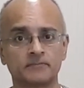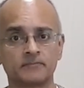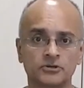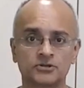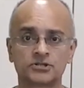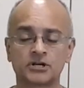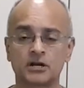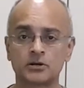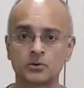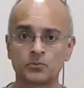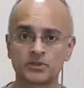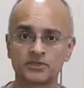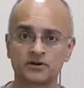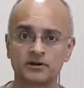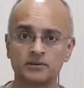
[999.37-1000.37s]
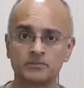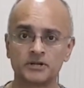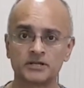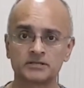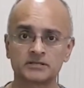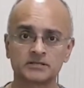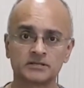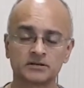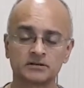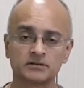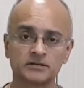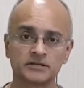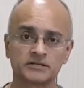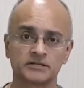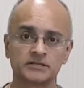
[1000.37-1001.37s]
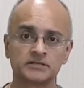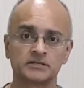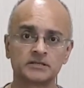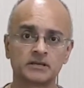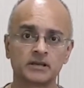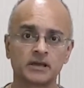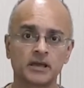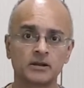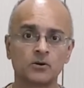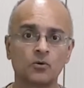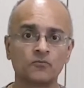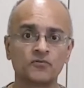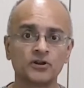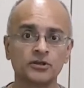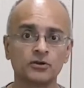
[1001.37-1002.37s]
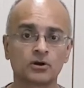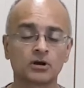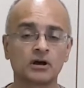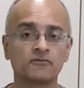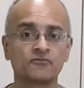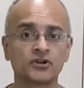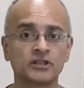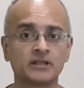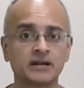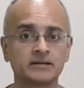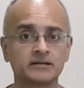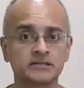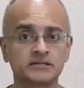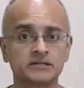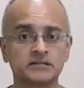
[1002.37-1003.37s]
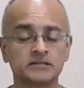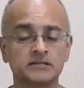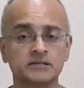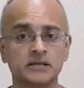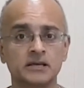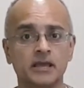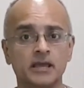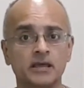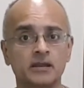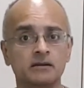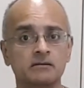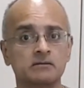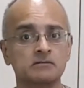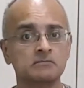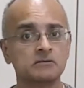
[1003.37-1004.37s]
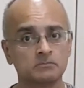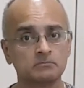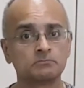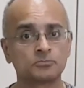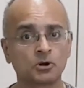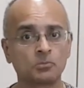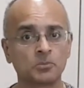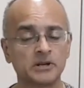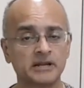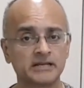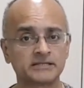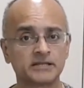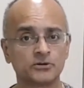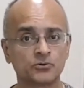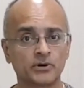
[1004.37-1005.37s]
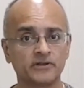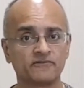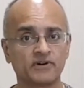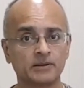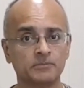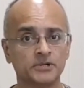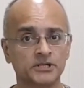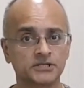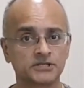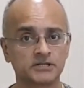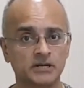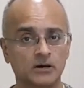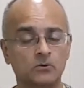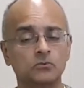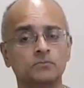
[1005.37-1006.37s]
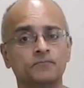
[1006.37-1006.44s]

You started with 30 minutes, a certain distance, and hopefully you're covering that distance in probably less than 25 minutes now.